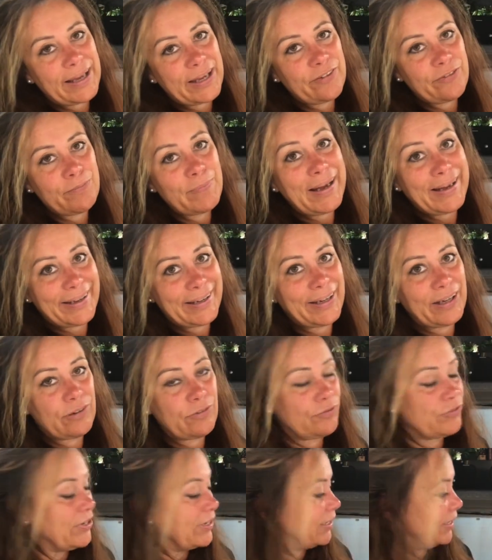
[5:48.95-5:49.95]
of my
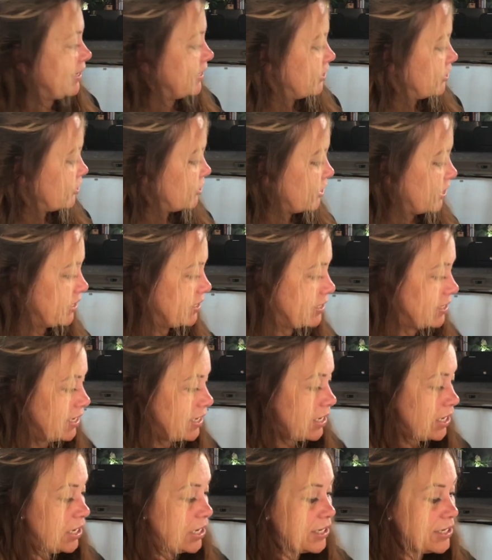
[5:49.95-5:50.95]
rear kitchen
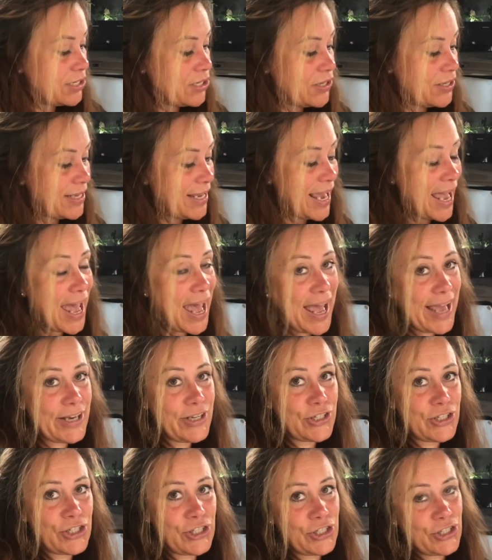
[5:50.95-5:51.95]
to the
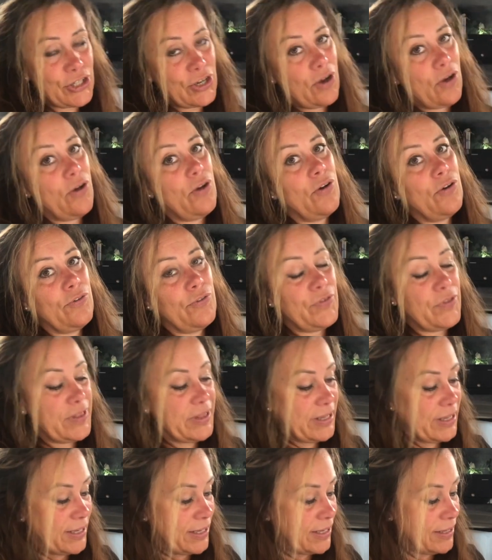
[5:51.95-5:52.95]
edge of
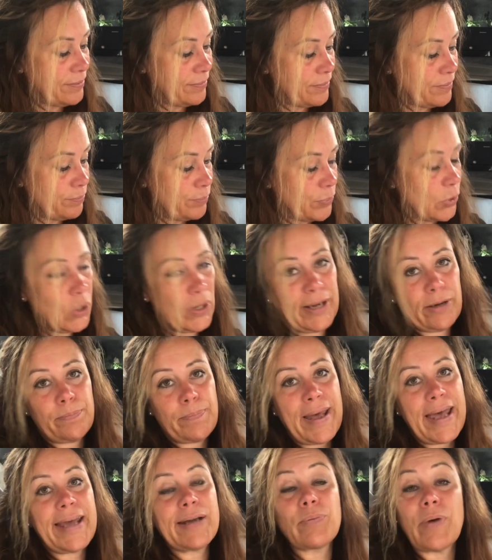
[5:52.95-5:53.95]
the pull-out
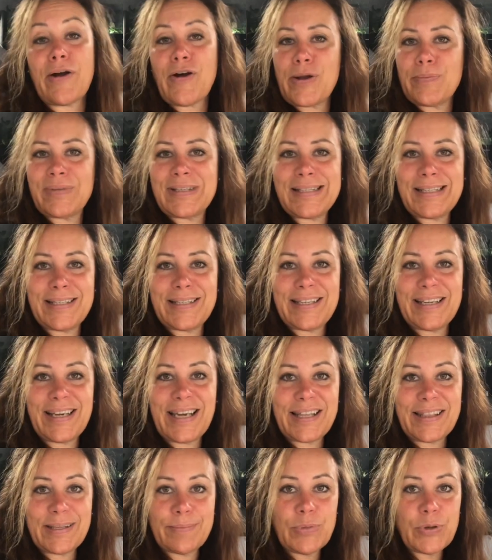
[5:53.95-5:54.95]
bed where I'm sitting
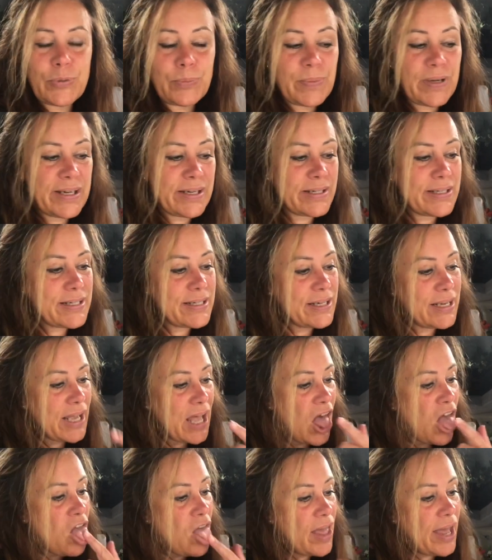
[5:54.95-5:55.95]
at the moment,
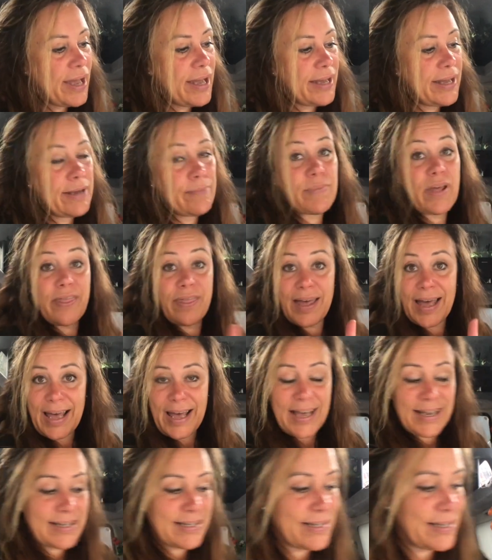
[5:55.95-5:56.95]
um,
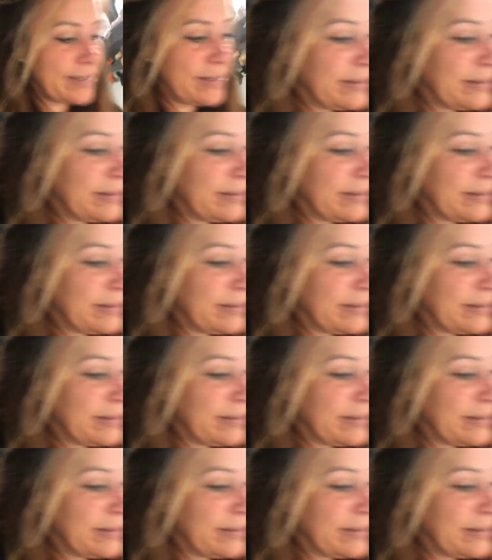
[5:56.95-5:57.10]
that